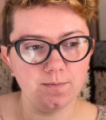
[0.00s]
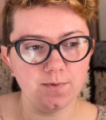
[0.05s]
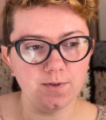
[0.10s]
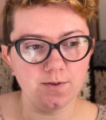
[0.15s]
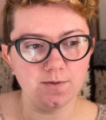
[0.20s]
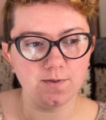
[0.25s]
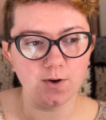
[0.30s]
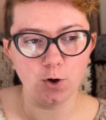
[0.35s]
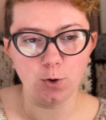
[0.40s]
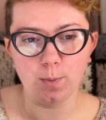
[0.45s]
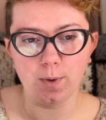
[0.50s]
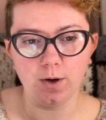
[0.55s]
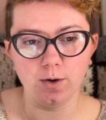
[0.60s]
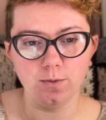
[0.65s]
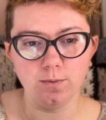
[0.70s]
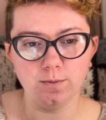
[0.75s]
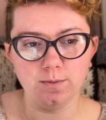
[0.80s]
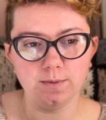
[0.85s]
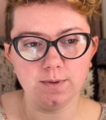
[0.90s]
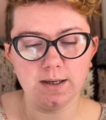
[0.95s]

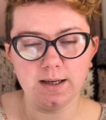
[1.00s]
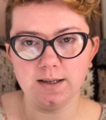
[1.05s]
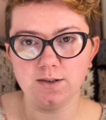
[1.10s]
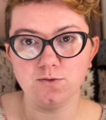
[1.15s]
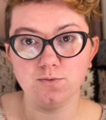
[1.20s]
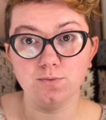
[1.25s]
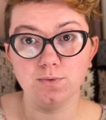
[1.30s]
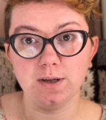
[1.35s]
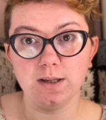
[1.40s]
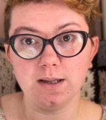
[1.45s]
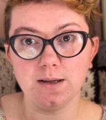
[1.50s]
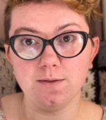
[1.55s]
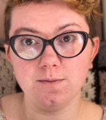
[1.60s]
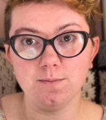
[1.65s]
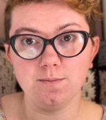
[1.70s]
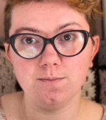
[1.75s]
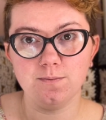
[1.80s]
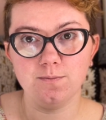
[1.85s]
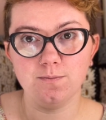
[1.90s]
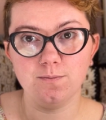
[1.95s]
FOMO is really
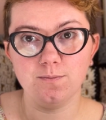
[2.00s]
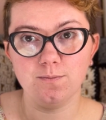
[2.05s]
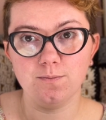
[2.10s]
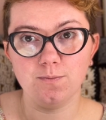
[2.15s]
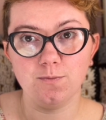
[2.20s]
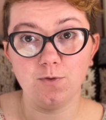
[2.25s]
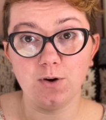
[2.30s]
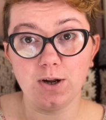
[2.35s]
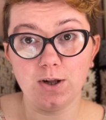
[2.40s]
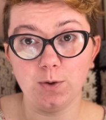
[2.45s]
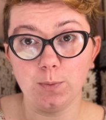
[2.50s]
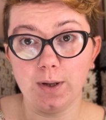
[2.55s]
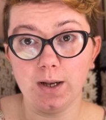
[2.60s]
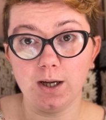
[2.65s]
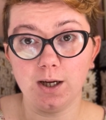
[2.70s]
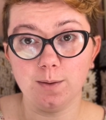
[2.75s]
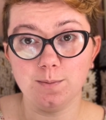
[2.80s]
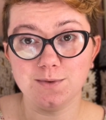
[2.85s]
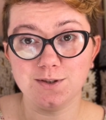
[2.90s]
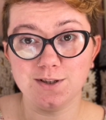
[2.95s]
real when it
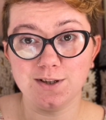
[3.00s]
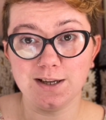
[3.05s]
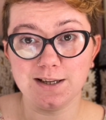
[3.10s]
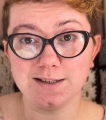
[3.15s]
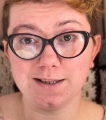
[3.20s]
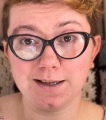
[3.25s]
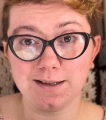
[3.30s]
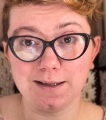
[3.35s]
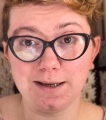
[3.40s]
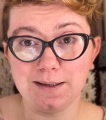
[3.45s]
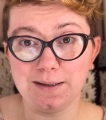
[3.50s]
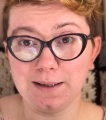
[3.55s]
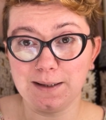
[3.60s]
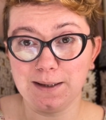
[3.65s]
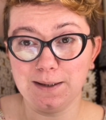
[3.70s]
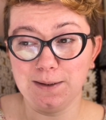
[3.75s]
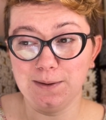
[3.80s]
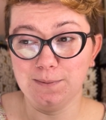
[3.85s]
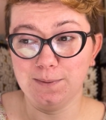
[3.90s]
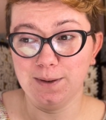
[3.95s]
comes to things like that. Like, I
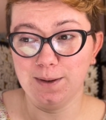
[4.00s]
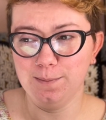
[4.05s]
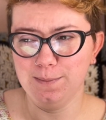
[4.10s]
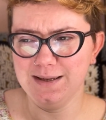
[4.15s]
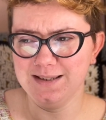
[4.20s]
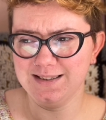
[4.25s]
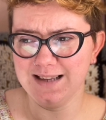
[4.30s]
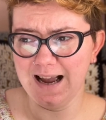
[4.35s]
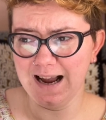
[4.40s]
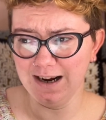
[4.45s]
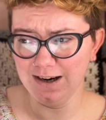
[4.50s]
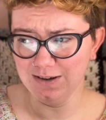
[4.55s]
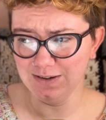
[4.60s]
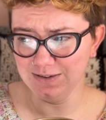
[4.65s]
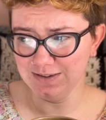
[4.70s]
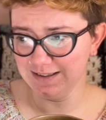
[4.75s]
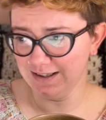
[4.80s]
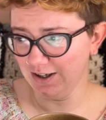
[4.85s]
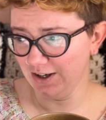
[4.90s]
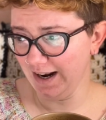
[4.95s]
don't want to miss
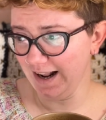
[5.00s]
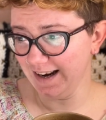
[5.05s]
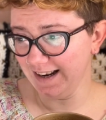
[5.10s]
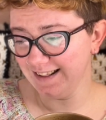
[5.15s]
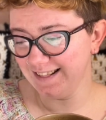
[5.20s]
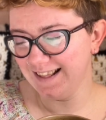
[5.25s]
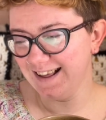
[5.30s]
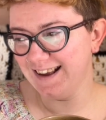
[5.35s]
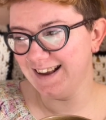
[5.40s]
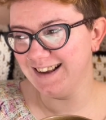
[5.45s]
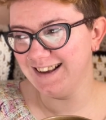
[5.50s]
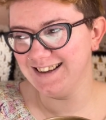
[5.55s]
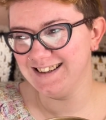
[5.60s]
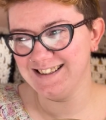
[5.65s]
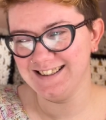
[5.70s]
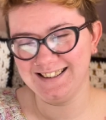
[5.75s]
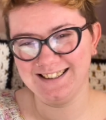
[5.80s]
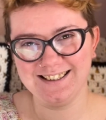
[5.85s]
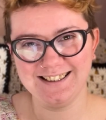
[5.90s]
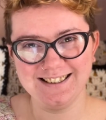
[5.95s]
out on
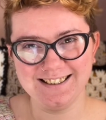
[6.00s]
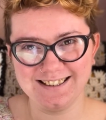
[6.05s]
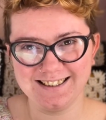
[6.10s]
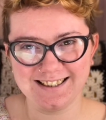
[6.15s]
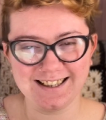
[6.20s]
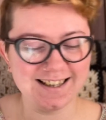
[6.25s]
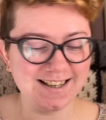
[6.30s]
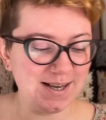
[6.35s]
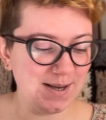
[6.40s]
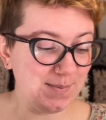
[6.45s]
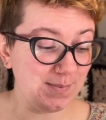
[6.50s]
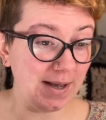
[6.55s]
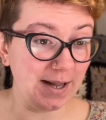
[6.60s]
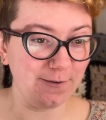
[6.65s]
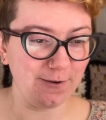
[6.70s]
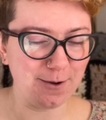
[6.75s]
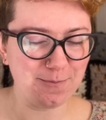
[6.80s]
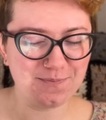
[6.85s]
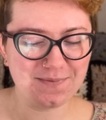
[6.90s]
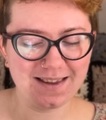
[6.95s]
anything. But
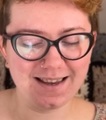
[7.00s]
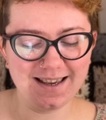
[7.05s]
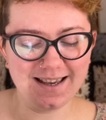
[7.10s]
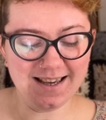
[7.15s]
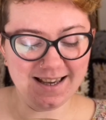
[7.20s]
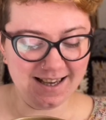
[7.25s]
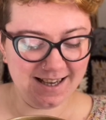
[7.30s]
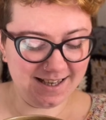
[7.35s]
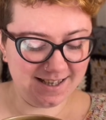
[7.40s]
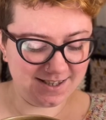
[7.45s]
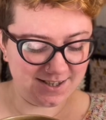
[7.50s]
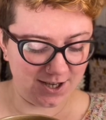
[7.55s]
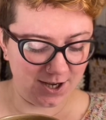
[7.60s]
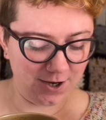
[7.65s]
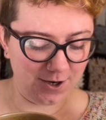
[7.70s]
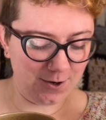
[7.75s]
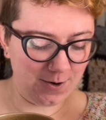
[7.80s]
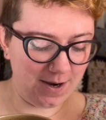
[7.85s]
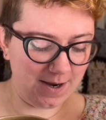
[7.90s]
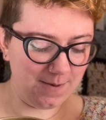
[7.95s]
anyway,
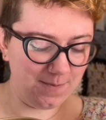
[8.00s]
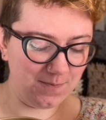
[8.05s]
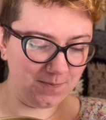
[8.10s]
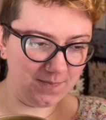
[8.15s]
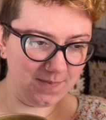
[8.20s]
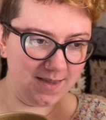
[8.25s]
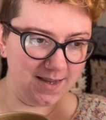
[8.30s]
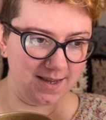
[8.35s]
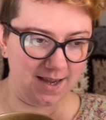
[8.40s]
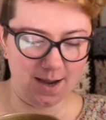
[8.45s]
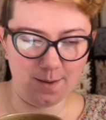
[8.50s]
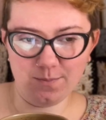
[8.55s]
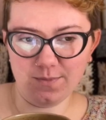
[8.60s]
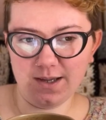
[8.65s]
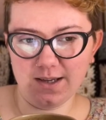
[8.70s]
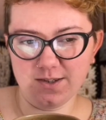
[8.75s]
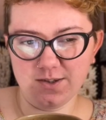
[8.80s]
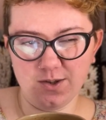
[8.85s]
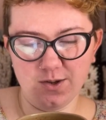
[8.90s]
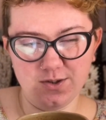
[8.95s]
so yeah,
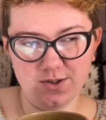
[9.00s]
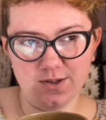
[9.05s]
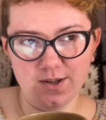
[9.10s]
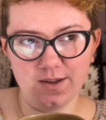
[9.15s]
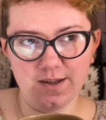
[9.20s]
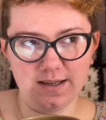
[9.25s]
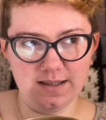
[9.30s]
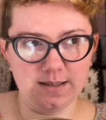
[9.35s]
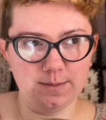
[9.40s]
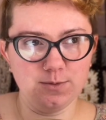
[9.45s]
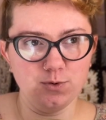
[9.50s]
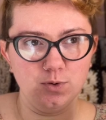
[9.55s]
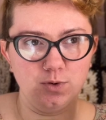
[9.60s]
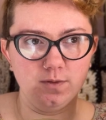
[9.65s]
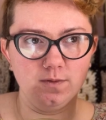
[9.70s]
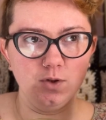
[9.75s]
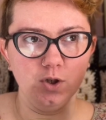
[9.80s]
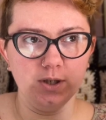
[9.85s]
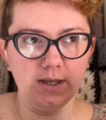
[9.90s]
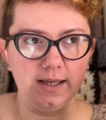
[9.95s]
those are the things I'm sort
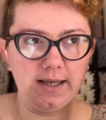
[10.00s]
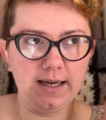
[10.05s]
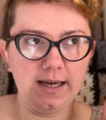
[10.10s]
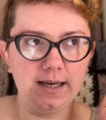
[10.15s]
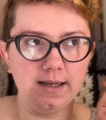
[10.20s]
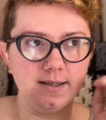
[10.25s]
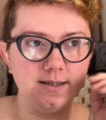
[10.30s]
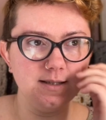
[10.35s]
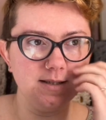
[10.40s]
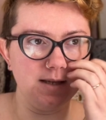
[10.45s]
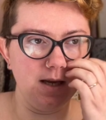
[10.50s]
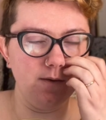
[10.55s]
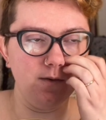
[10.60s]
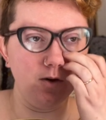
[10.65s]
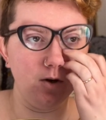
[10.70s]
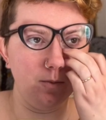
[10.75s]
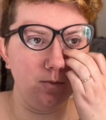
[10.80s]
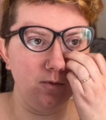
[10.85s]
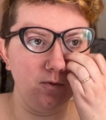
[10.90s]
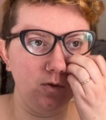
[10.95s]
of looking at saving
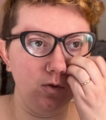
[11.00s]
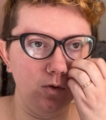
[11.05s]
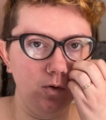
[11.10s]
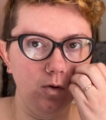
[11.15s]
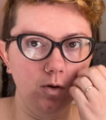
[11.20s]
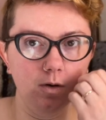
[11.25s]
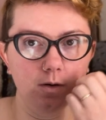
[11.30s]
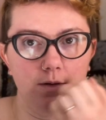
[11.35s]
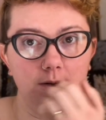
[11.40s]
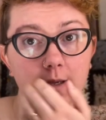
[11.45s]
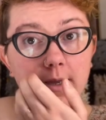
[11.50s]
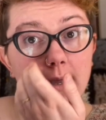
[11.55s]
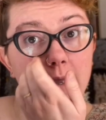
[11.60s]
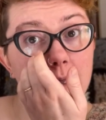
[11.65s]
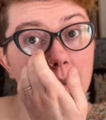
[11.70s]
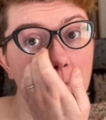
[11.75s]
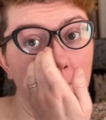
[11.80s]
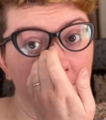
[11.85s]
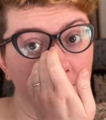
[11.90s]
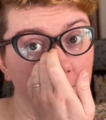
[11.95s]
up for
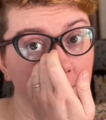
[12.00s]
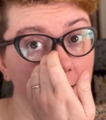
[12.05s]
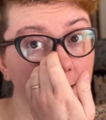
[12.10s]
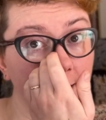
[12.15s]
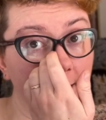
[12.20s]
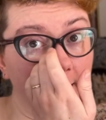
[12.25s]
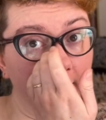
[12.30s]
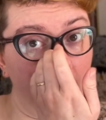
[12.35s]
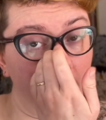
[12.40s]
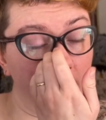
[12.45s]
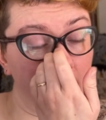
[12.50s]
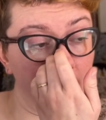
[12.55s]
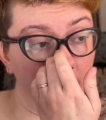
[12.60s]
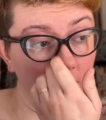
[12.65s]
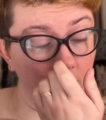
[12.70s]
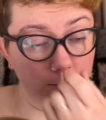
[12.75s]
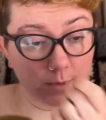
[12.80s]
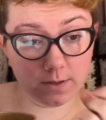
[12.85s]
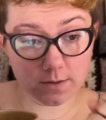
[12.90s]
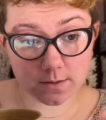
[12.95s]
at the
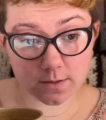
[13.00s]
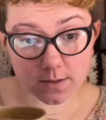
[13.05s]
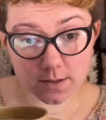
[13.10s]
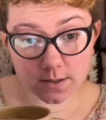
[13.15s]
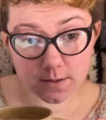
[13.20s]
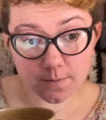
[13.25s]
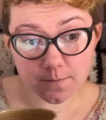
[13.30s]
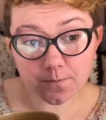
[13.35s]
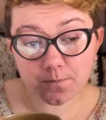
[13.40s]
moment.